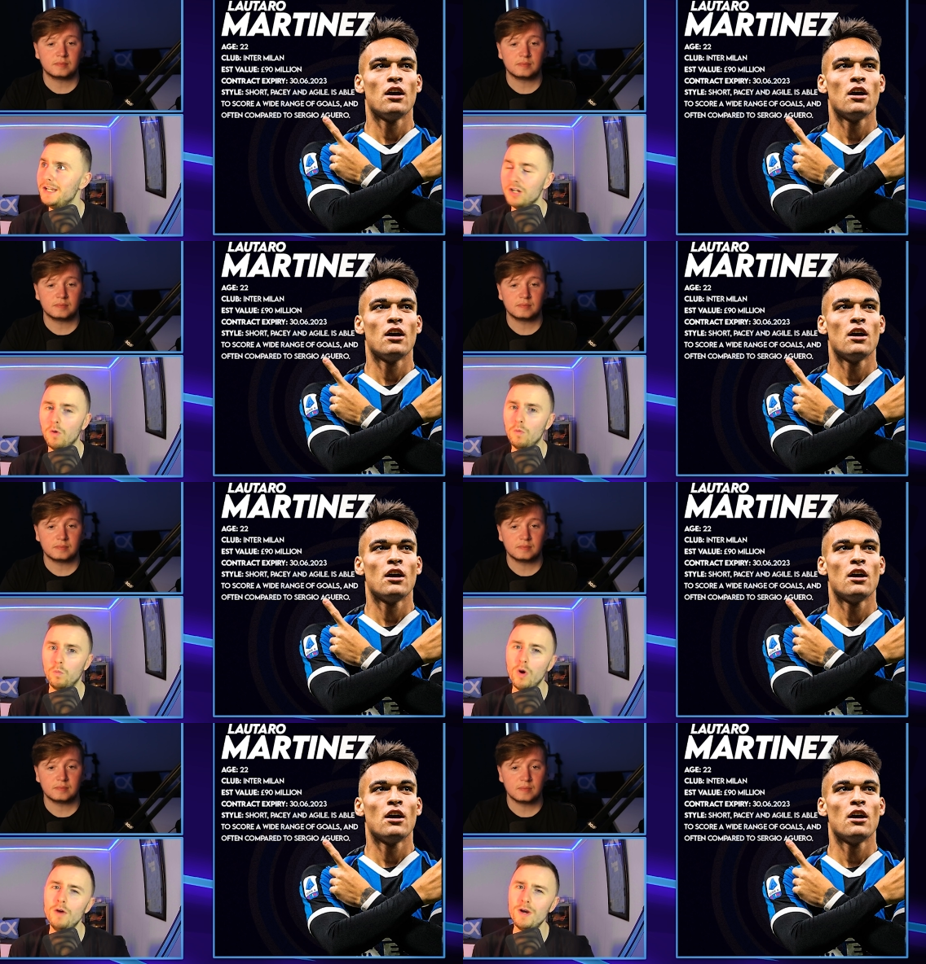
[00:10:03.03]
Speaker 1: you know,
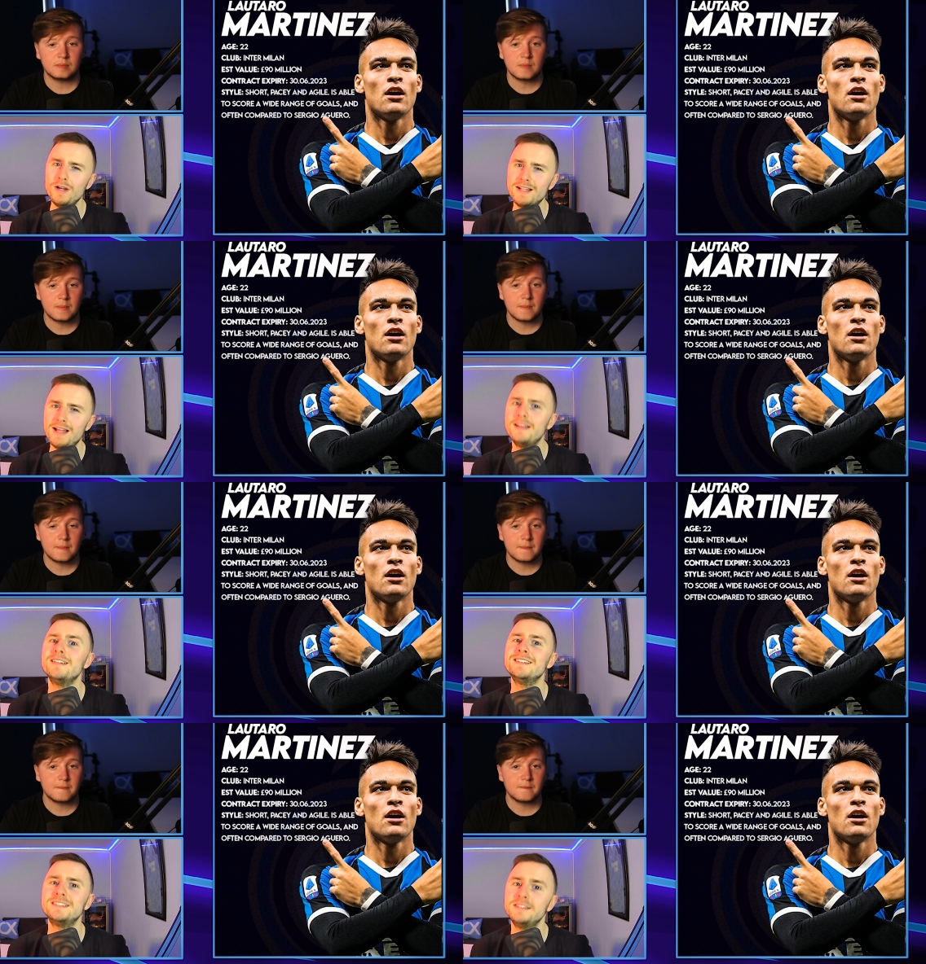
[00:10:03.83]
what what is he like
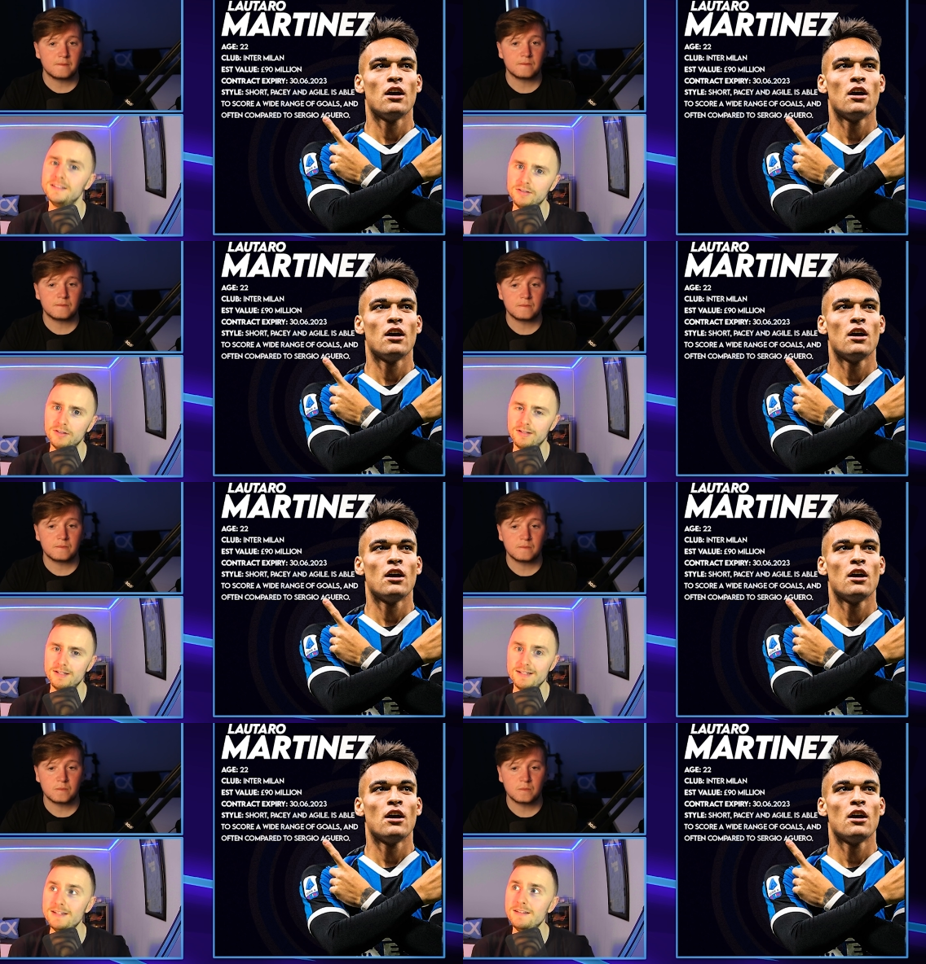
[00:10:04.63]

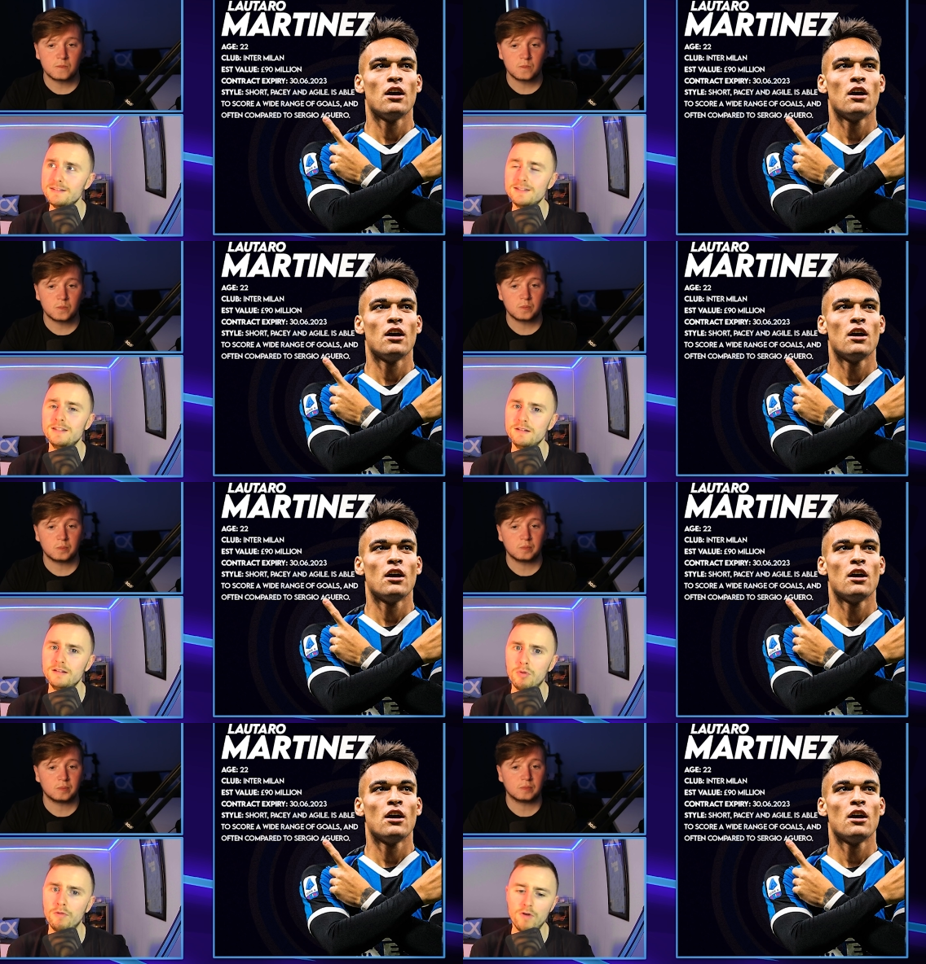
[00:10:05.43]
consistently? Is he
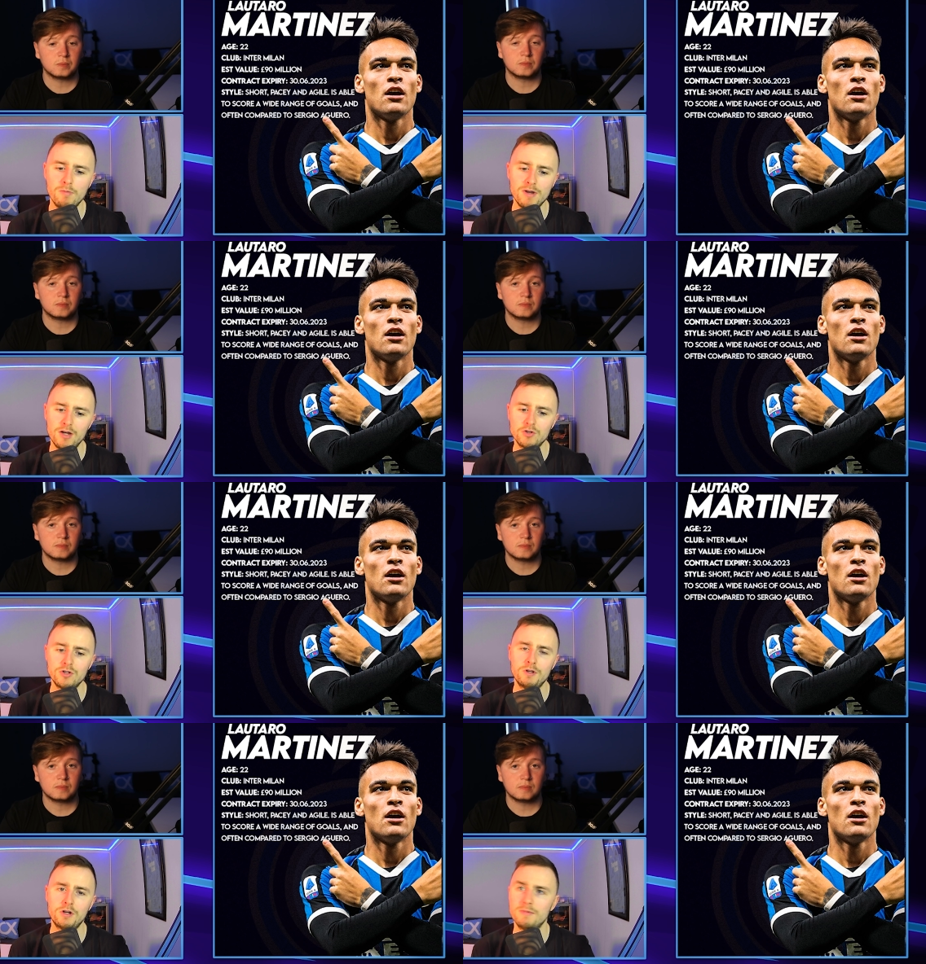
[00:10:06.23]
consistently performing? Let us
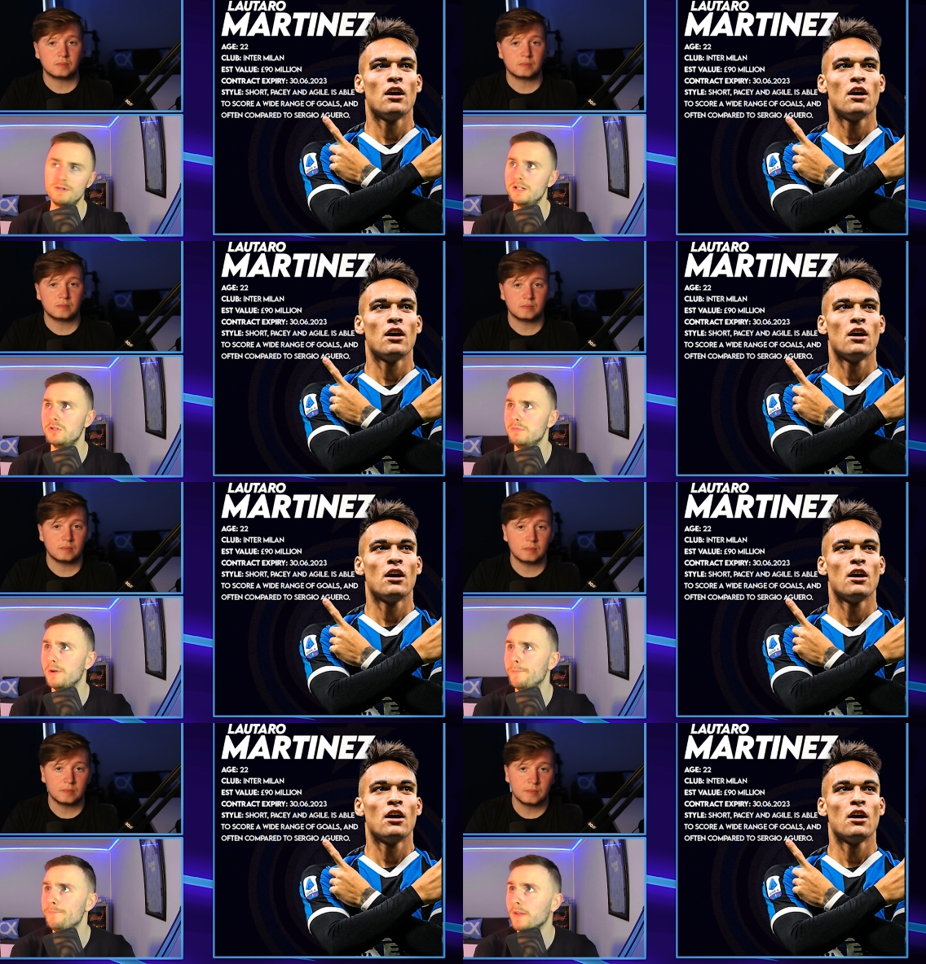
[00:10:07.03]
know in the comment section
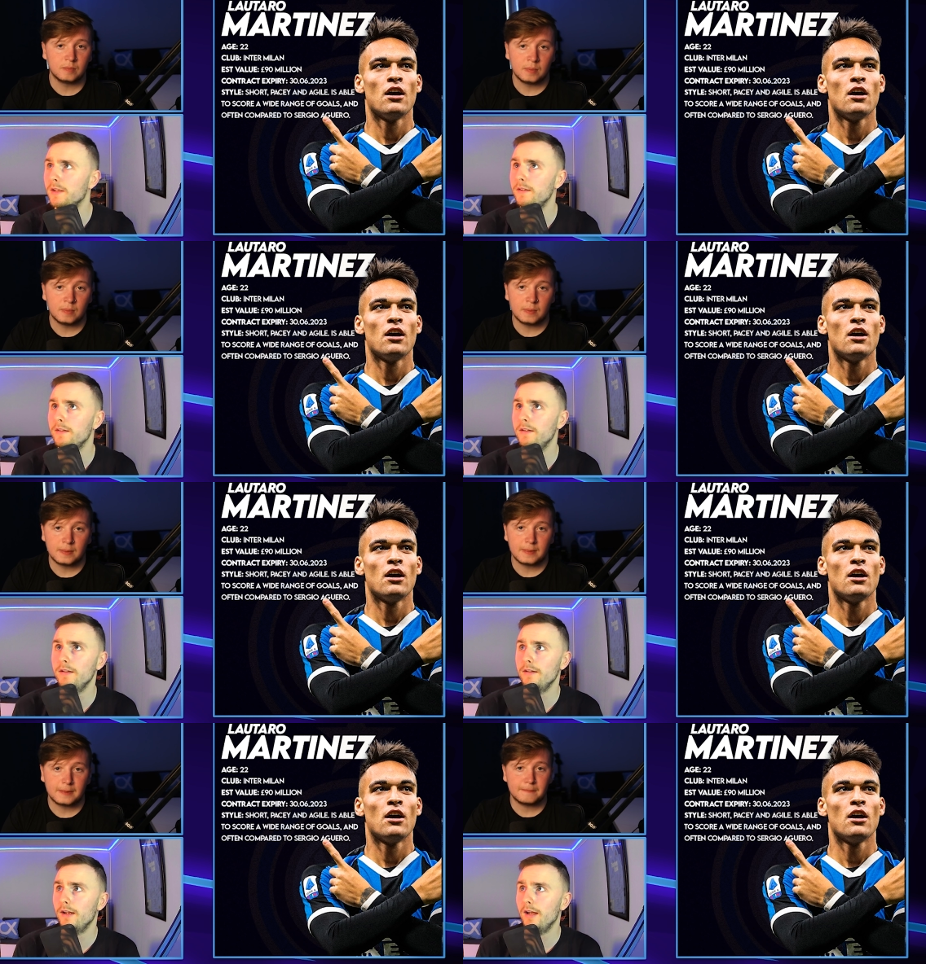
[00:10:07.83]
below.
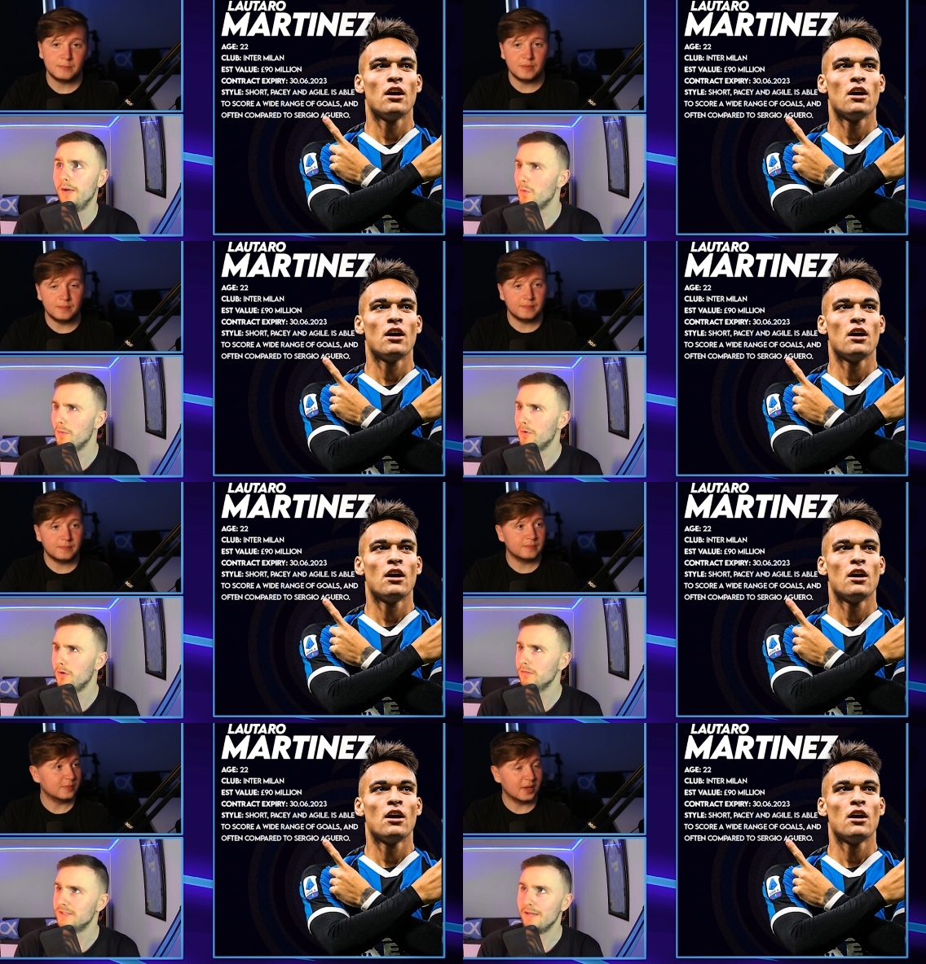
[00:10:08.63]
Have we got one
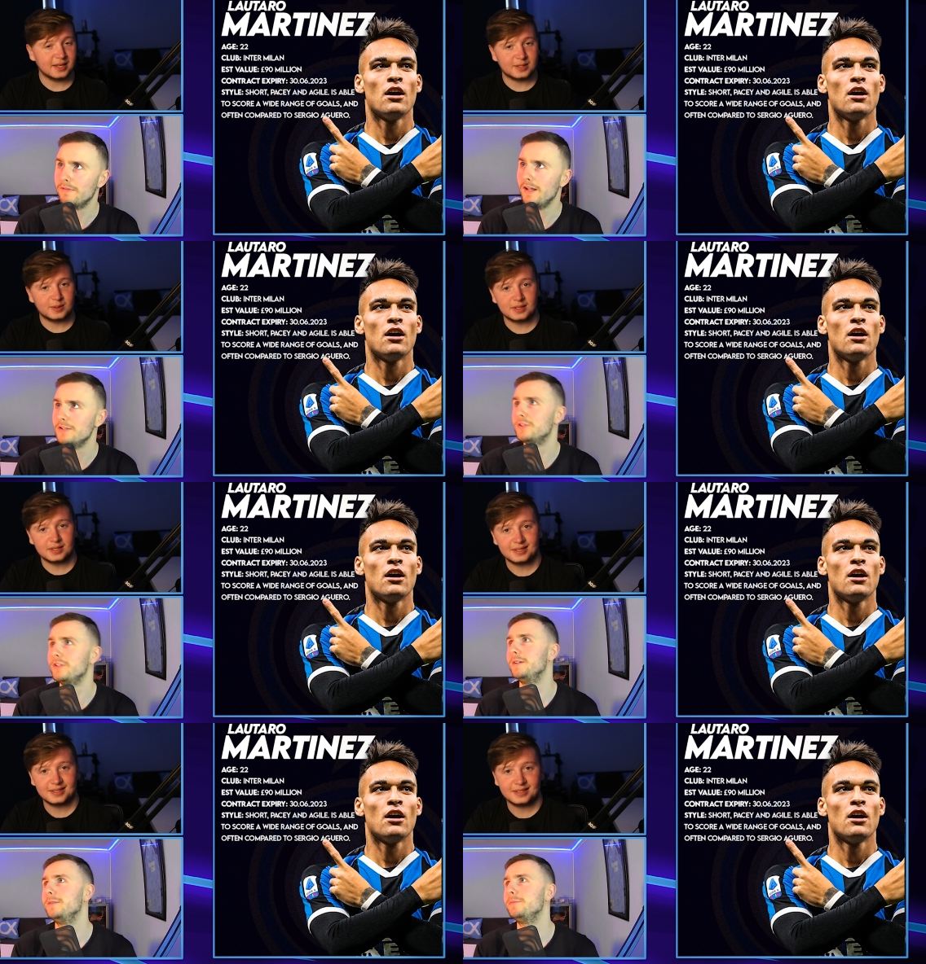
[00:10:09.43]
more? Time yes. flies,
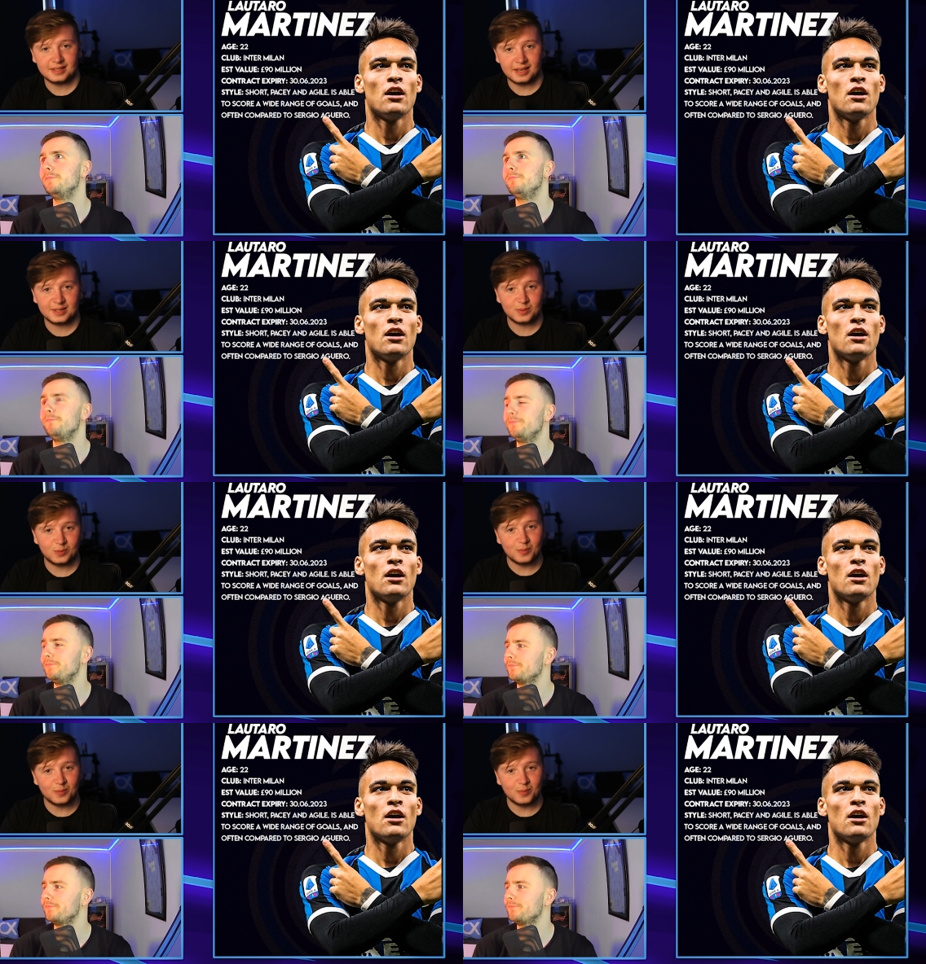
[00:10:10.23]
doesn't
Speaker 2: it? Yes, one